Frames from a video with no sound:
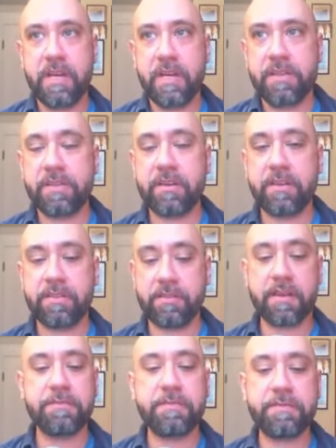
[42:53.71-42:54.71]
the, the
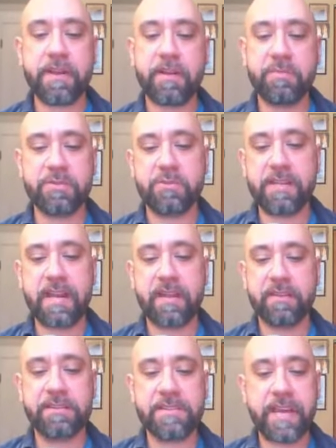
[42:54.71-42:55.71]
love affair between
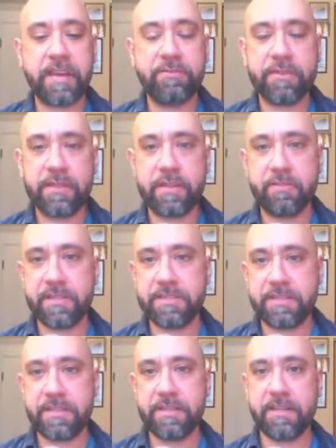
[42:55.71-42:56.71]
Alex and Henry can be
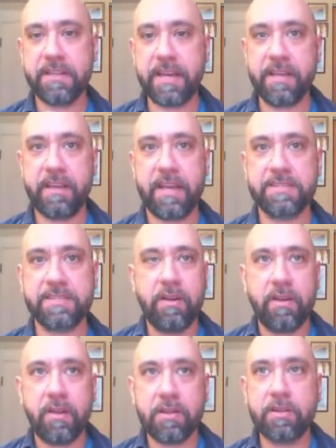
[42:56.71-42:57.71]
seen again as a,
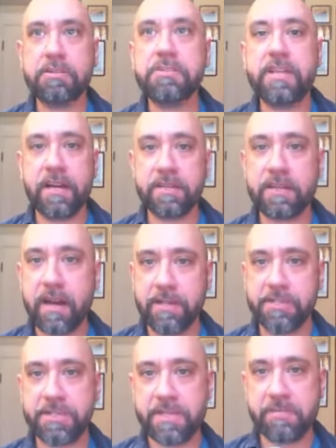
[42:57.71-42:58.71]
a largely
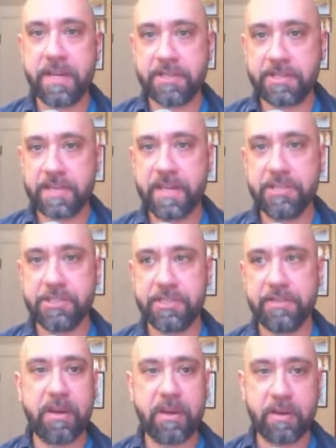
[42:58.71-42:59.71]
unconscious
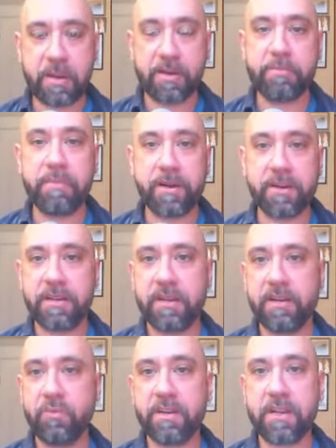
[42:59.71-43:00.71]
meditation about
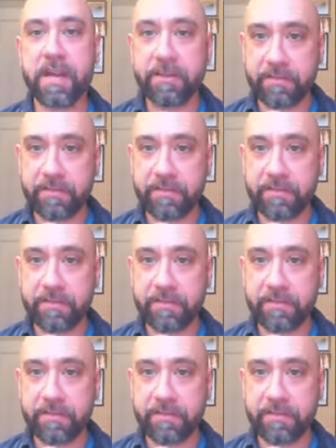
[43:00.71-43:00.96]
America, what kind of